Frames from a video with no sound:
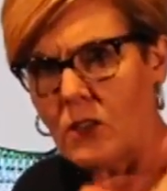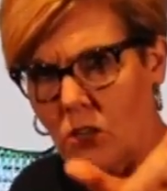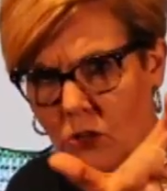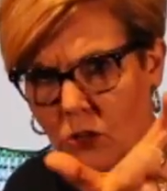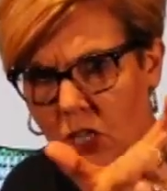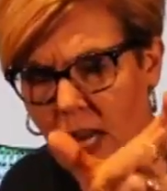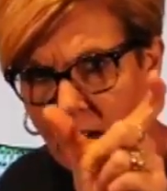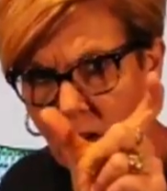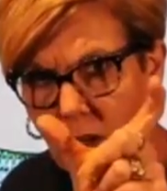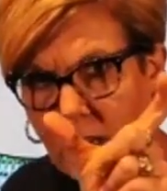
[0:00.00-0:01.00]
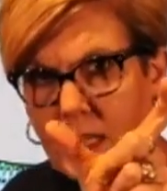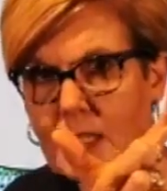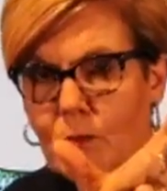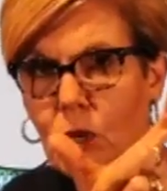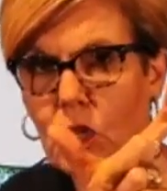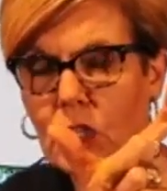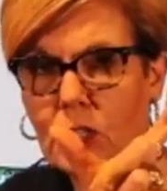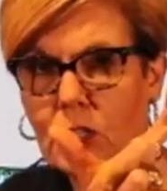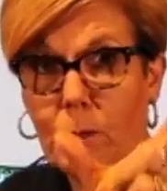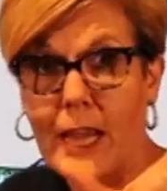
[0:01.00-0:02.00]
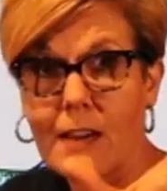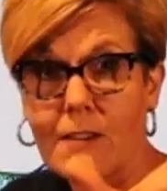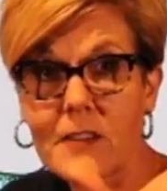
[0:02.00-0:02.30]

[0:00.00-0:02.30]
you know, shad are like small little bait